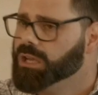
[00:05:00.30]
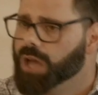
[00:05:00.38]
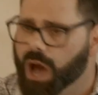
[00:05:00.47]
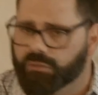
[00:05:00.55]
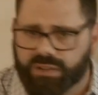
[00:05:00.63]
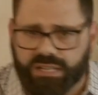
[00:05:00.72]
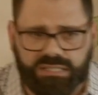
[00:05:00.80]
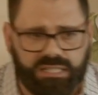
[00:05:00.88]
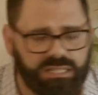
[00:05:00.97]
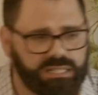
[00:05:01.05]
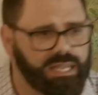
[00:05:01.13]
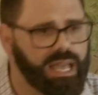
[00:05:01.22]

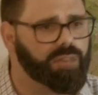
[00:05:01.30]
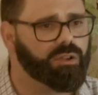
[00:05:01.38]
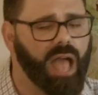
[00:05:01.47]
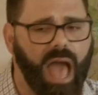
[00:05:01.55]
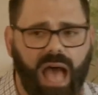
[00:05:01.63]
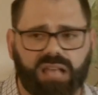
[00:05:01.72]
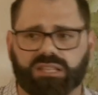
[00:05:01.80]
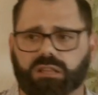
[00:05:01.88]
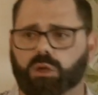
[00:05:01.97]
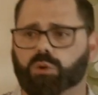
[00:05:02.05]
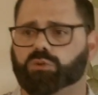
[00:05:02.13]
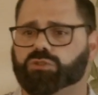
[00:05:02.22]
covenanting together as
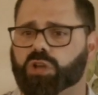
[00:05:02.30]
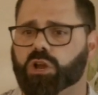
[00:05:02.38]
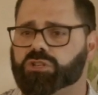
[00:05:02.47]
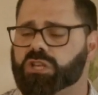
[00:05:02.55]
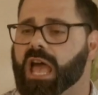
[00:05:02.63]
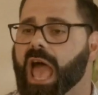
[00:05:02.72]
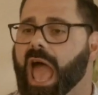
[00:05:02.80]
a local church,